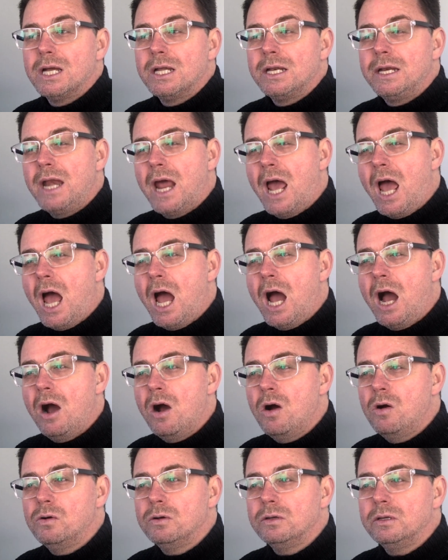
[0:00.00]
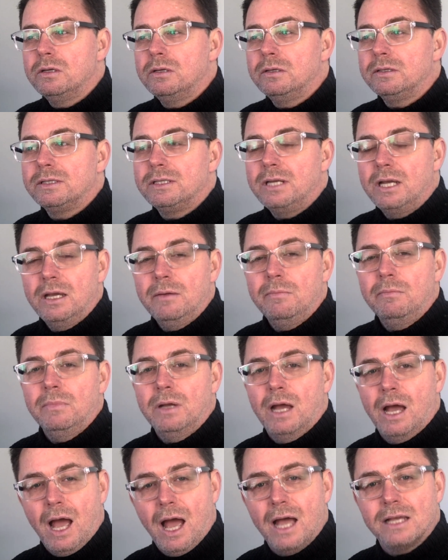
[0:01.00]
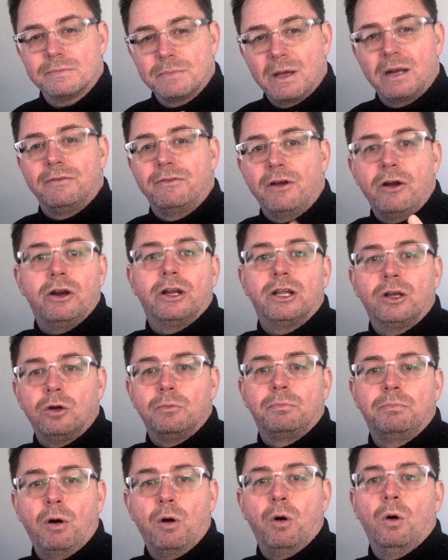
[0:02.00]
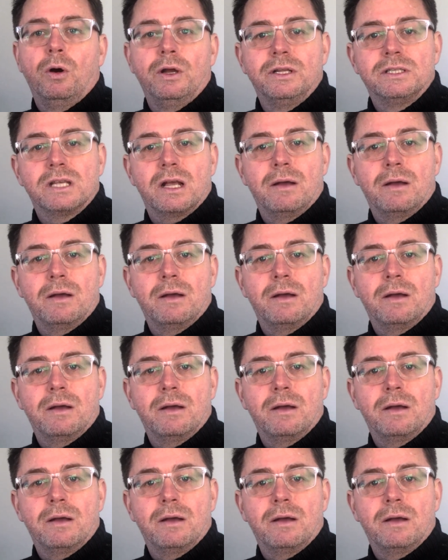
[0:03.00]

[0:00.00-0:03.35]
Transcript: Now, Tim has made a very good point